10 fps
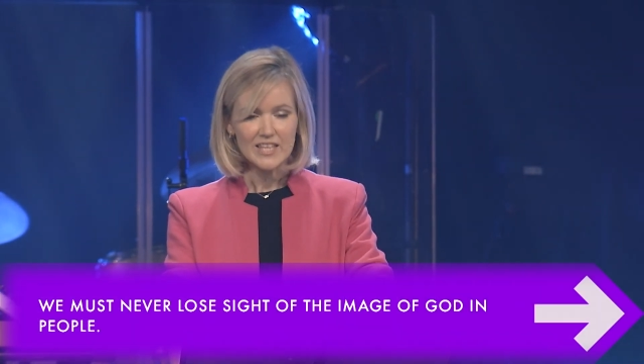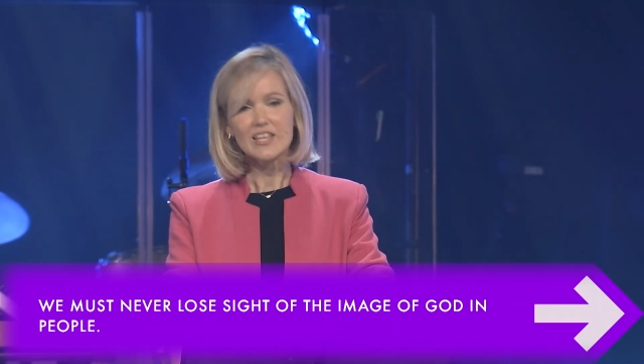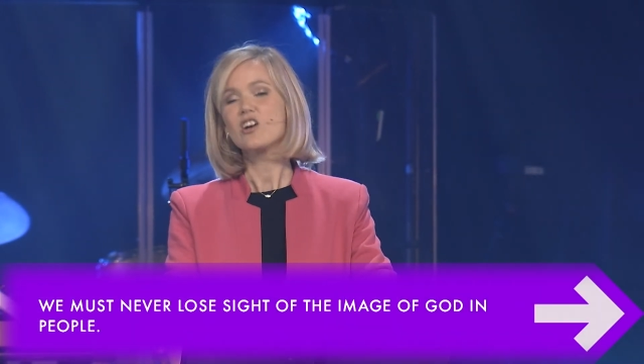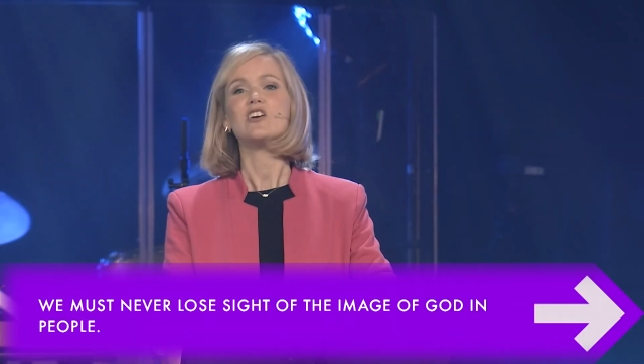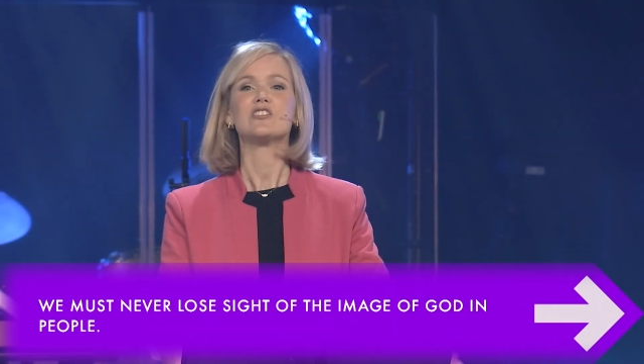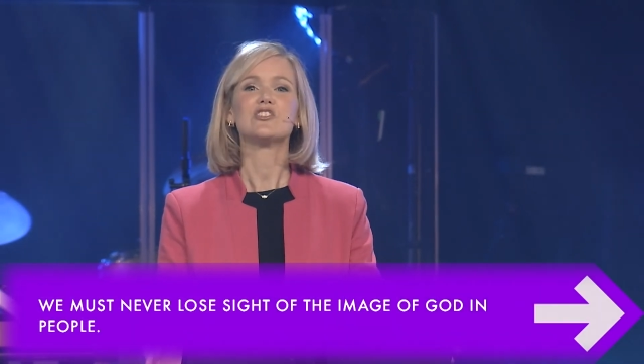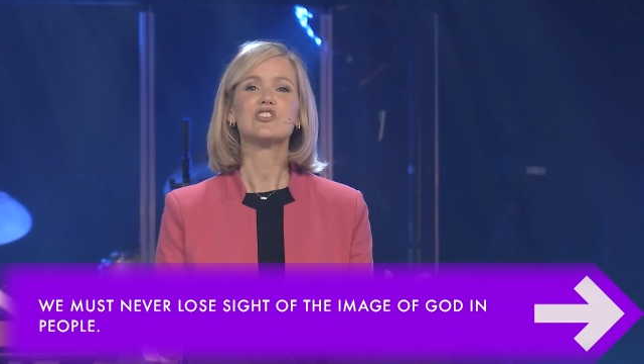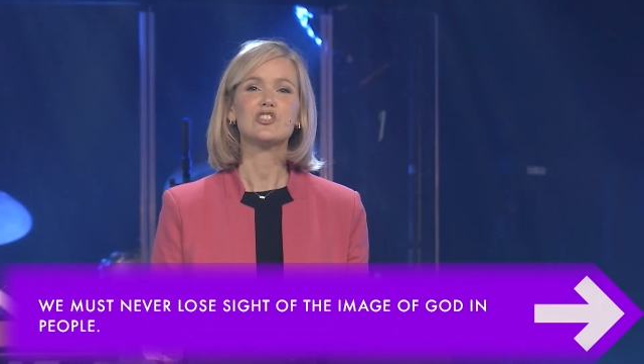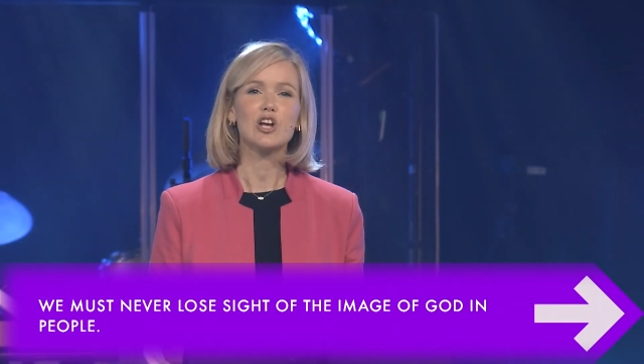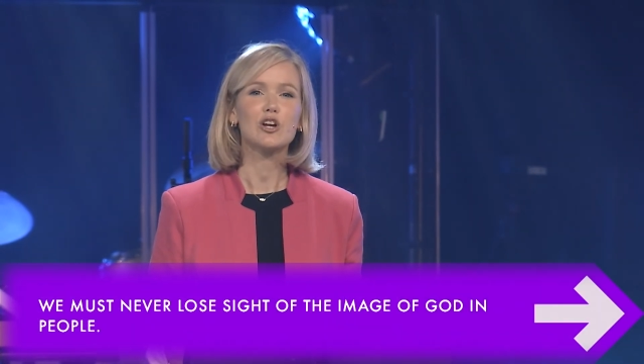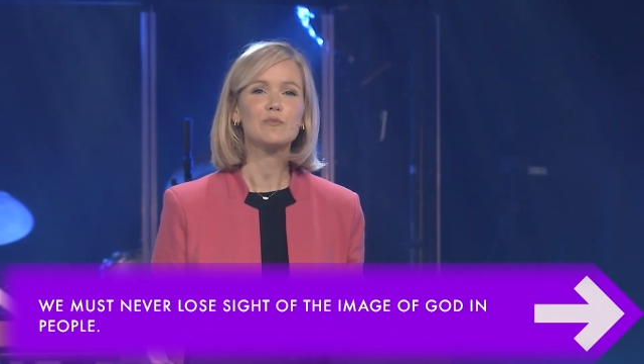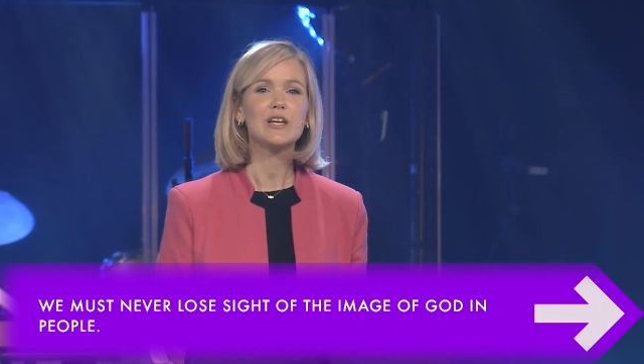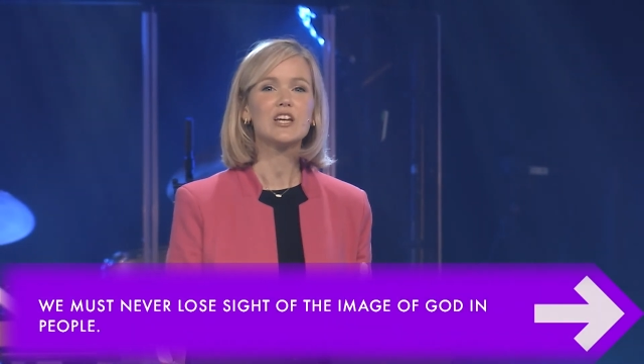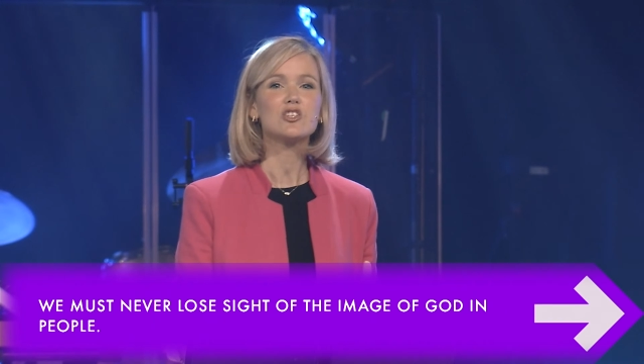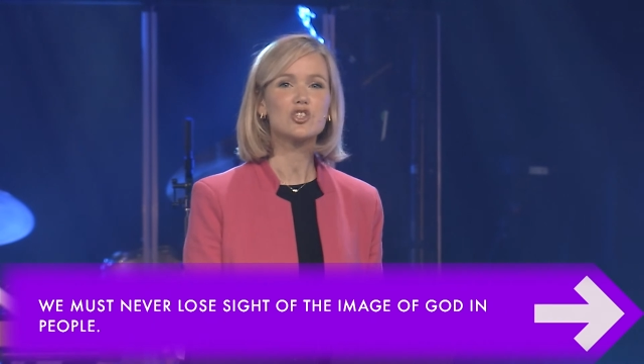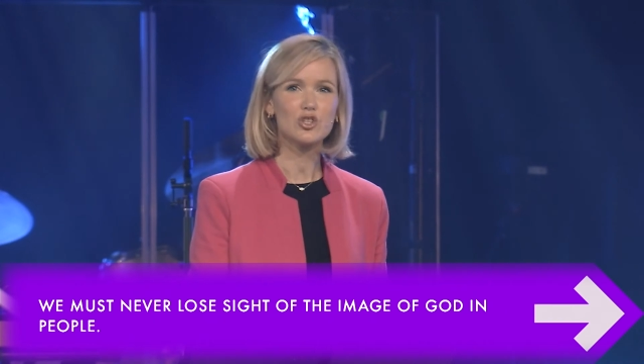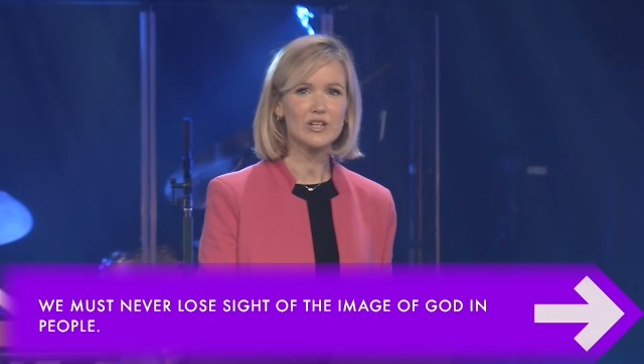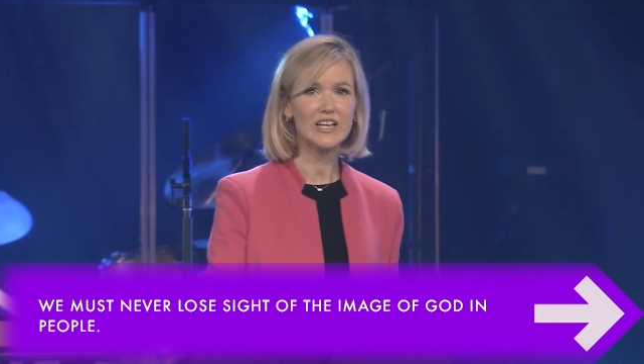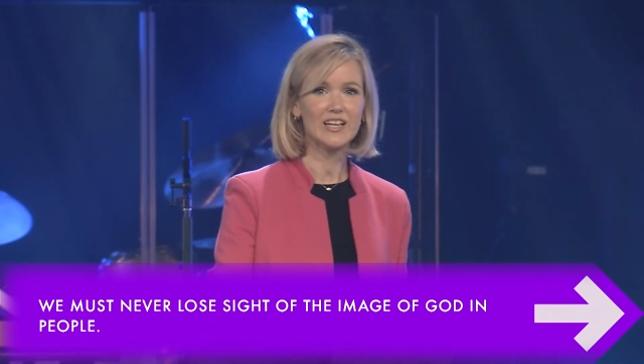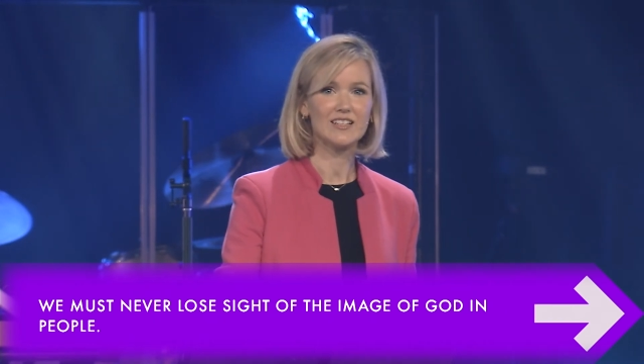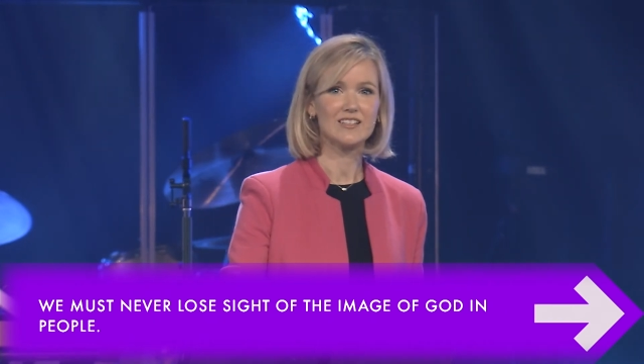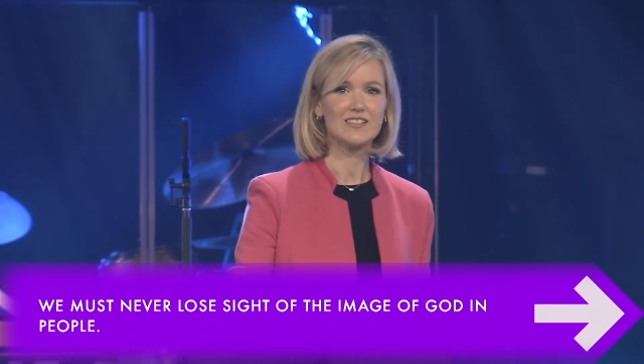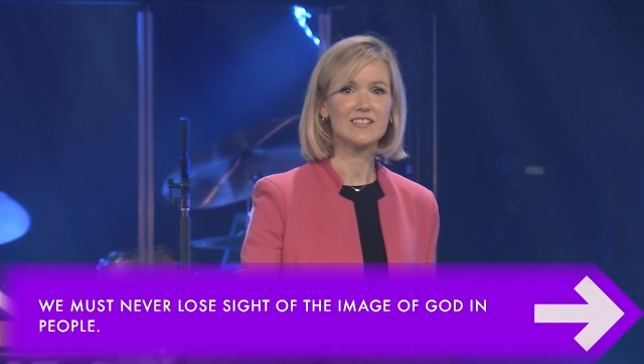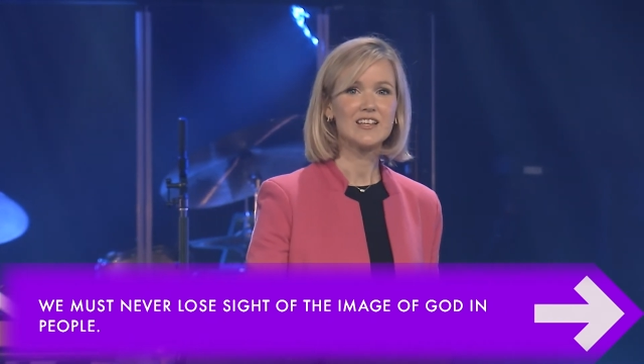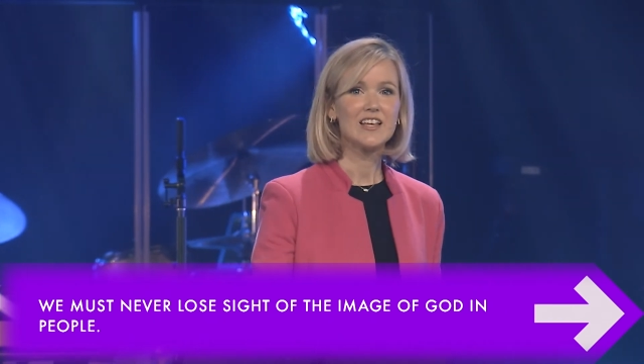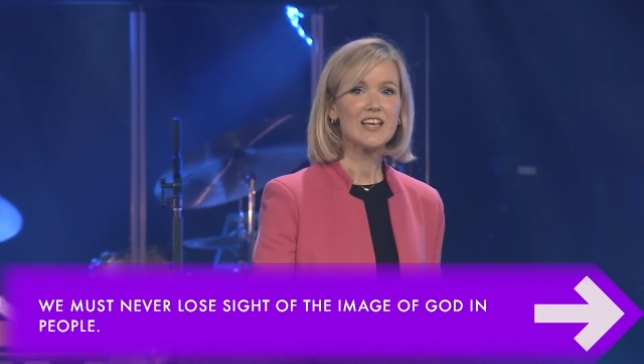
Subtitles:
There are disturbing trends